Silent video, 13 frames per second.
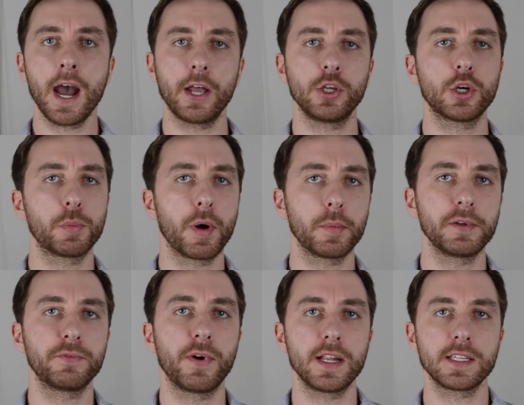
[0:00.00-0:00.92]
and you could
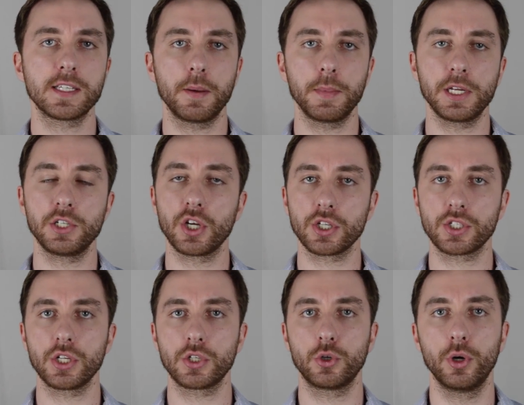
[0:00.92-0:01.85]
probably find something
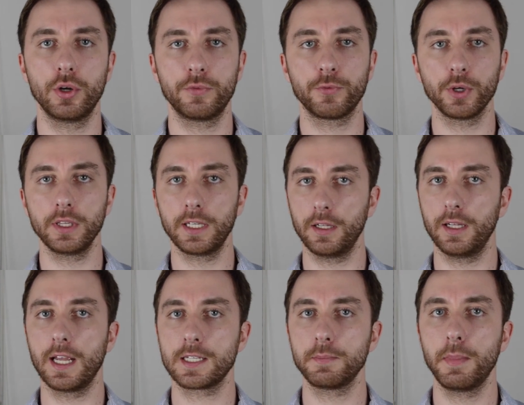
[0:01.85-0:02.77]
just as good for a little
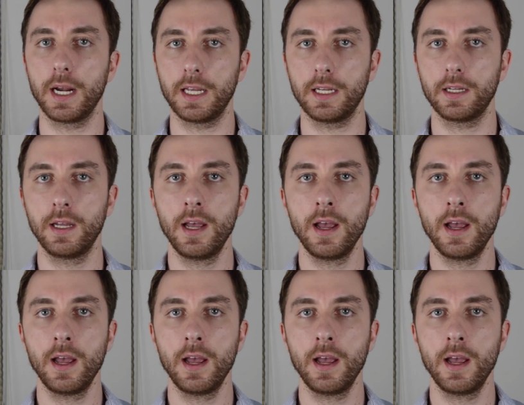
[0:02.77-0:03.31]
less money.